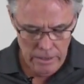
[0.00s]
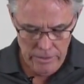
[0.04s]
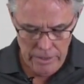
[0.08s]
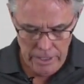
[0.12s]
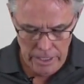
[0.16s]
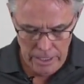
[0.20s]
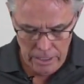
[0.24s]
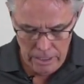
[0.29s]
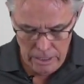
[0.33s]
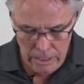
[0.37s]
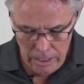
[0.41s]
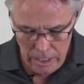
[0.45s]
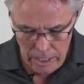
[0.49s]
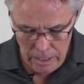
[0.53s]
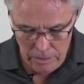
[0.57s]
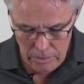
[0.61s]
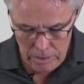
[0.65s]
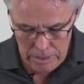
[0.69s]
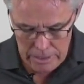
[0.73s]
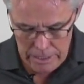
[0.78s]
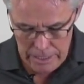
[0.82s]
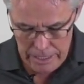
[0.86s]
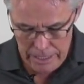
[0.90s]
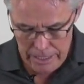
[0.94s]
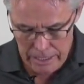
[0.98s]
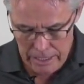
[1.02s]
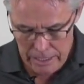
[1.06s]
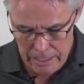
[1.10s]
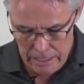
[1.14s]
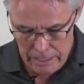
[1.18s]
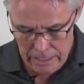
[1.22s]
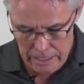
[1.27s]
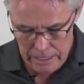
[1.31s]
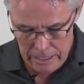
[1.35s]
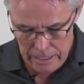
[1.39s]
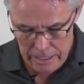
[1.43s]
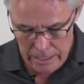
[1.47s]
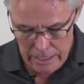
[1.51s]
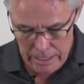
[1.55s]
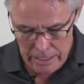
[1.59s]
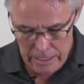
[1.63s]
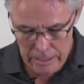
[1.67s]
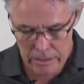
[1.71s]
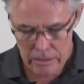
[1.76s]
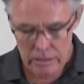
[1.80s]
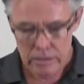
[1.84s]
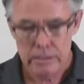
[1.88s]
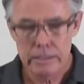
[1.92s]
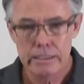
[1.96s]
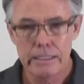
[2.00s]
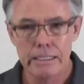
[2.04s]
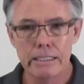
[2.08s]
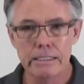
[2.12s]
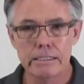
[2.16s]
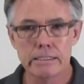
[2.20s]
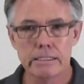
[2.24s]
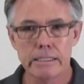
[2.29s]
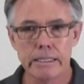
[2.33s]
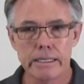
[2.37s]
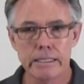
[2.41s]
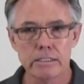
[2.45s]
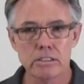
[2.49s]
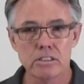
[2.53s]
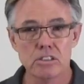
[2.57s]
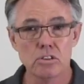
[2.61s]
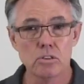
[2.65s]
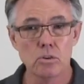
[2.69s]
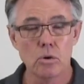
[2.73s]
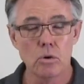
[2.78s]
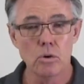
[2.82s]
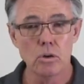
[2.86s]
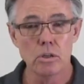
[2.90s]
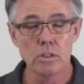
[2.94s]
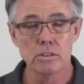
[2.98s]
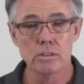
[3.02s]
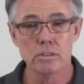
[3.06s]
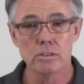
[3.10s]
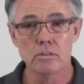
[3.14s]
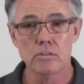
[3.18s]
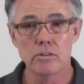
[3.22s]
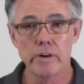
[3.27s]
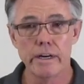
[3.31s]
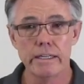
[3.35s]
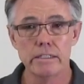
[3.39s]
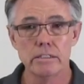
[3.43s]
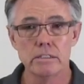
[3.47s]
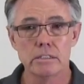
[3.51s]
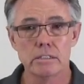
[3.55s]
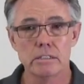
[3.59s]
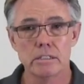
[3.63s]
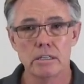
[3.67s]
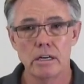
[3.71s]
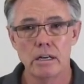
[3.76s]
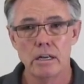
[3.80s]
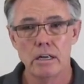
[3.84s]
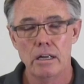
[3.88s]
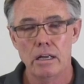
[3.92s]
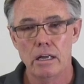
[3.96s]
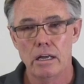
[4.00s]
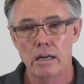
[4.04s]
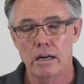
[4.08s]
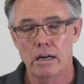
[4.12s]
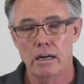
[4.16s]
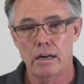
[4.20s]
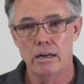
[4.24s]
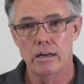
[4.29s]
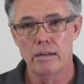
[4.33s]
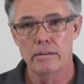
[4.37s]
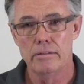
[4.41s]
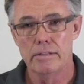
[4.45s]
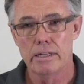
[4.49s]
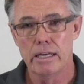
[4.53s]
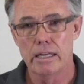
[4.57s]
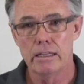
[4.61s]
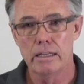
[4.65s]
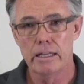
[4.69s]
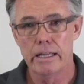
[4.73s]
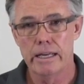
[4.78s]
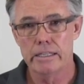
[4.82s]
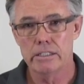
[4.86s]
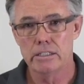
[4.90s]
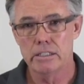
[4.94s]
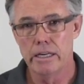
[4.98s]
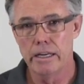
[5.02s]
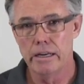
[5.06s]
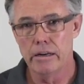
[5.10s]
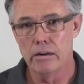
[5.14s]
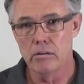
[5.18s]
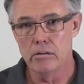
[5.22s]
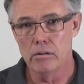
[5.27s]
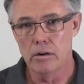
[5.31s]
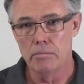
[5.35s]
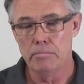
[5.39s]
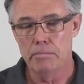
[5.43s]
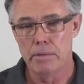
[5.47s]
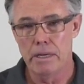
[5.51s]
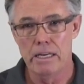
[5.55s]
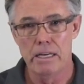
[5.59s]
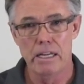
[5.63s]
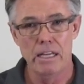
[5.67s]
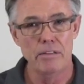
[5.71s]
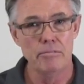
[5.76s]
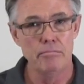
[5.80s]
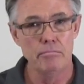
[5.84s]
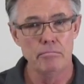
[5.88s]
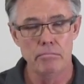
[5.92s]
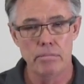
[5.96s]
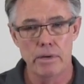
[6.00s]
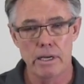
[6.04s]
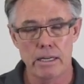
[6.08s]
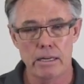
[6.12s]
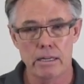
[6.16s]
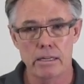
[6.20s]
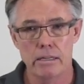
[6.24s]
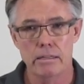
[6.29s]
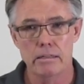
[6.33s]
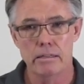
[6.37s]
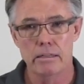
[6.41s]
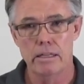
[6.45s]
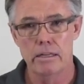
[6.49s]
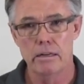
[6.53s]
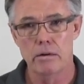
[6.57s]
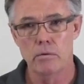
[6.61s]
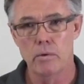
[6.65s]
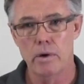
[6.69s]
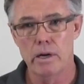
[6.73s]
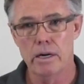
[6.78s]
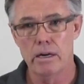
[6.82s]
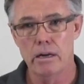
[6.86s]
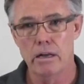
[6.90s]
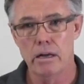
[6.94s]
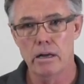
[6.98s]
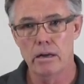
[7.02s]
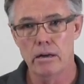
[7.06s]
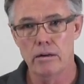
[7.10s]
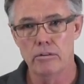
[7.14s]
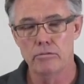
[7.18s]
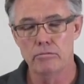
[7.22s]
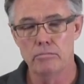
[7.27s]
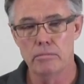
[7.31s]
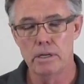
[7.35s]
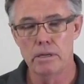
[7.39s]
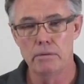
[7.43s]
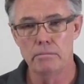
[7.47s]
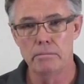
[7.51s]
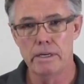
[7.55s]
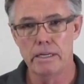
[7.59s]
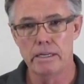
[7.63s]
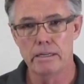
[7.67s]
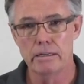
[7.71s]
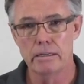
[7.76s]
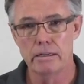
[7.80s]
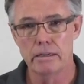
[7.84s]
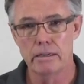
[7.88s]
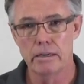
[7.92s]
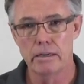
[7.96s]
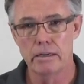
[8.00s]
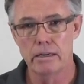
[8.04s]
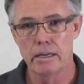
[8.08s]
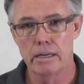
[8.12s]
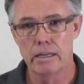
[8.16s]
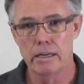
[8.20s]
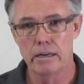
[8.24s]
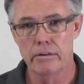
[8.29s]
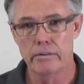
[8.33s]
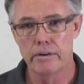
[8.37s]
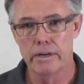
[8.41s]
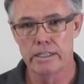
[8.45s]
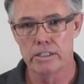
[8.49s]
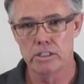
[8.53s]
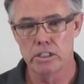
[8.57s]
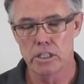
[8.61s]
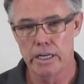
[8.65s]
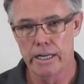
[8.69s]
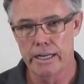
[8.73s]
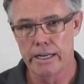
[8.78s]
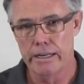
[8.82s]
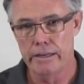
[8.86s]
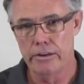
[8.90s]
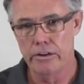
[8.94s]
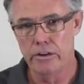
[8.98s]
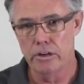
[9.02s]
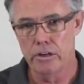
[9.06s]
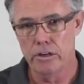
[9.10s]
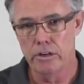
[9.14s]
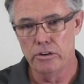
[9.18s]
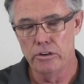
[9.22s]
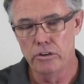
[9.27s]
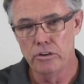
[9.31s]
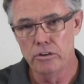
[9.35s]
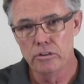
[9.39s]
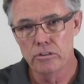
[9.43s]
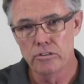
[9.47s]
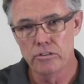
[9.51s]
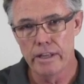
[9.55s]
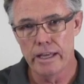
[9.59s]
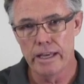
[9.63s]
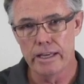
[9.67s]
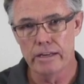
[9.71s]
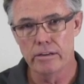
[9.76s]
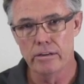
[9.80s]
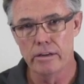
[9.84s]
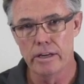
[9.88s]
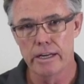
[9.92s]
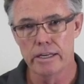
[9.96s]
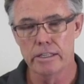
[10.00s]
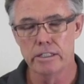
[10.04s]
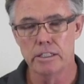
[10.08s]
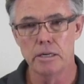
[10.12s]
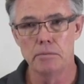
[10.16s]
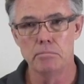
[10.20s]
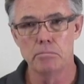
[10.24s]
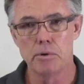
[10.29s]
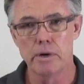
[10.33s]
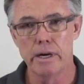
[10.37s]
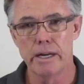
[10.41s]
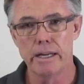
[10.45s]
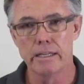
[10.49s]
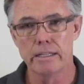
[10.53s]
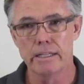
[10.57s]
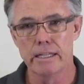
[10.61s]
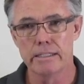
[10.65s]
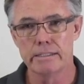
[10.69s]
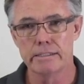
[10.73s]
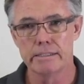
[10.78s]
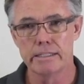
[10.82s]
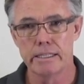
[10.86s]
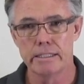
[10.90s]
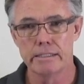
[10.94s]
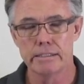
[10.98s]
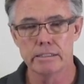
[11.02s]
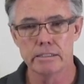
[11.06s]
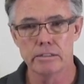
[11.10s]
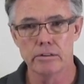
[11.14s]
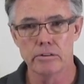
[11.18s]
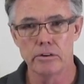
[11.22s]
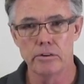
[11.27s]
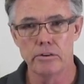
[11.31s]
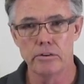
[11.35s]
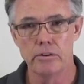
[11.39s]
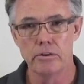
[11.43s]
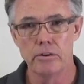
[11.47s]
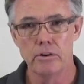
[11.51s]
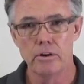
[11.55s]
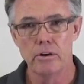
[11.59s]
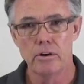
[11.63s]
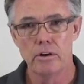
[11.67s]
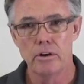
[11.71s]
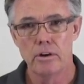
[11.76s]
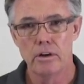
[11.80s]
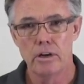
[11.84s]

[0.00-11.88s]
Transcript: then I would take a T6 Torx wrench. That'll actually grip in even better than a 1.5 millimeter Allen wrench, and you can use that to actually break that set screw